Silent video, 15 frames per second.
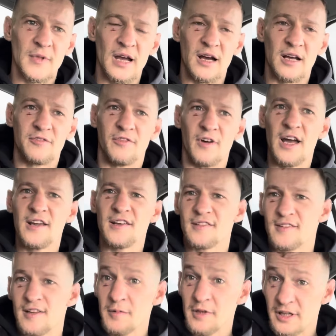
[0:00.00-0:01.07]
advice,
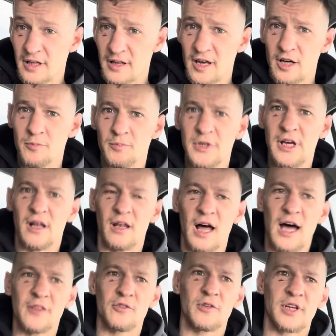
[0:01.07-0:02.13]
something that helped me a
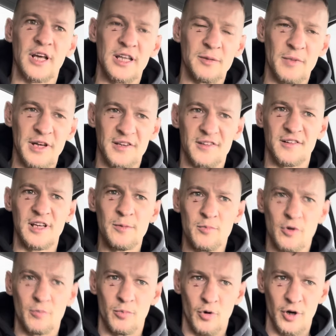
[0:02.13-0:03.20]
lot on getting my sleep
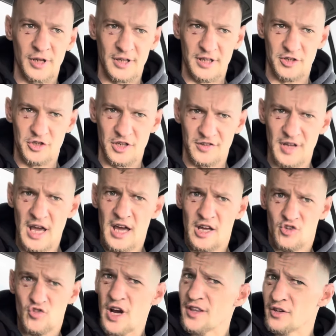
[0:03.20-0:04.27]
on point, is just
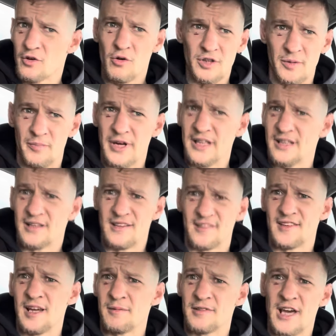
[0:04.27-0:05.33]
try to go to bed at the
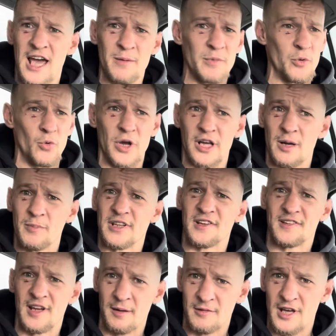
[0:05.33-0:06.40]
same time and wake up at the
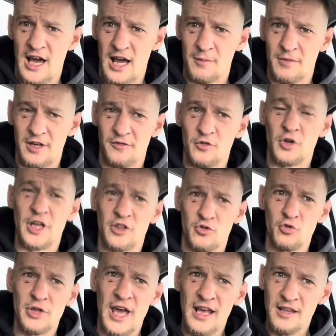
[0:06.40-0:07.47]
same time. If you can
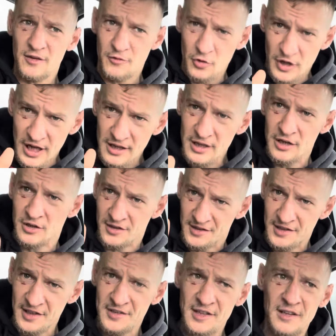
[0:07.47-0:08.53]
do that, if you're getting
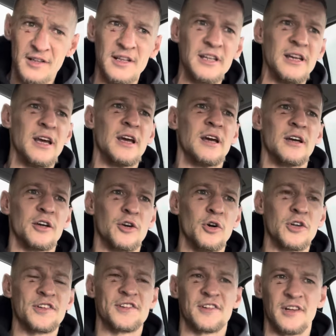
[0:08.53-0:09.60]
consistently
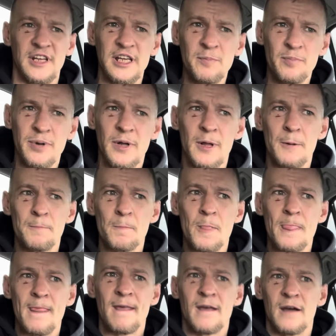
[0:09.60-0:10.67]
good sleep,
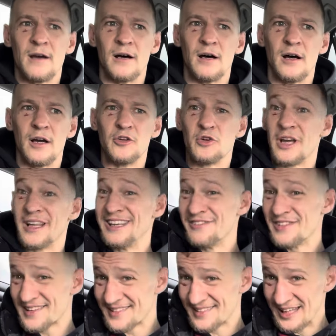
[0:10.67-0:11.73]
you can
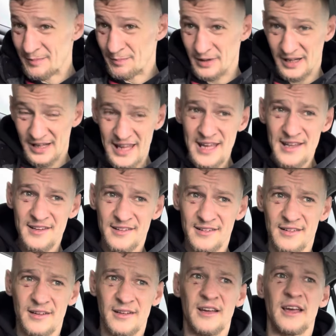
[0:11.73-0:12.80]
even sleep
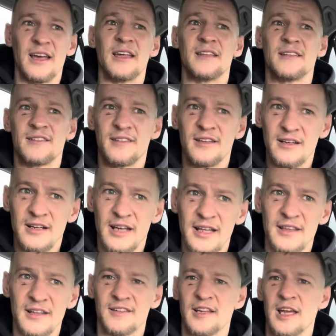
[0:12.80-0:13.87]
less and still
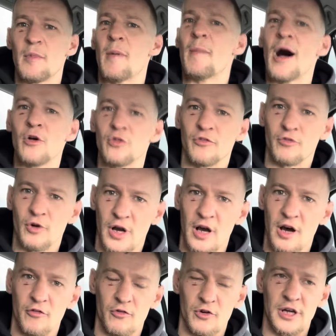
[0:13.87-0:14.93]
get the same amount of
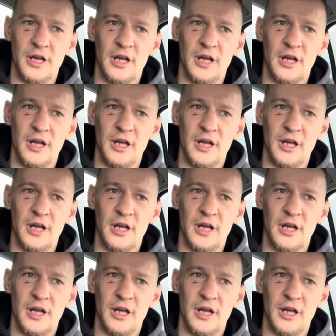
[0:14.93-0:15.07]
recovery.